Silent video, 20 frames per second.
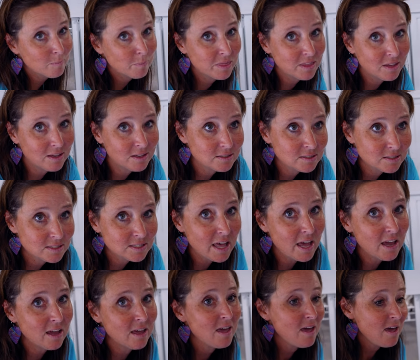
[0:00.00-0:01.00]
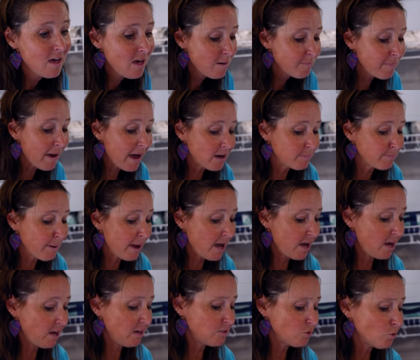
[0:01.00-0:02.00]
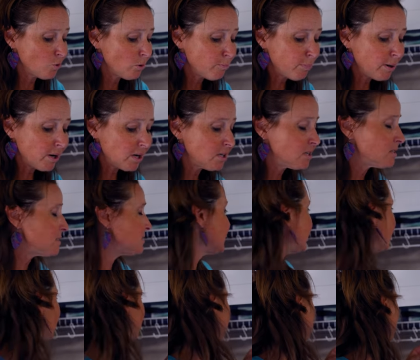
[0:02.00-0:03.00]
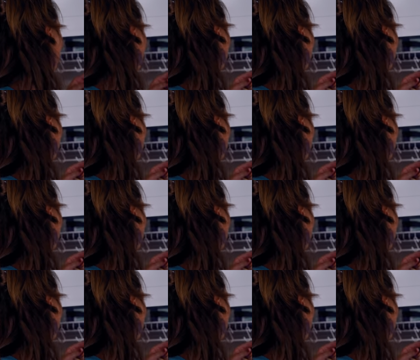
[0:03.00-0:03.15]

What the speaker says: up things like backpacks or purses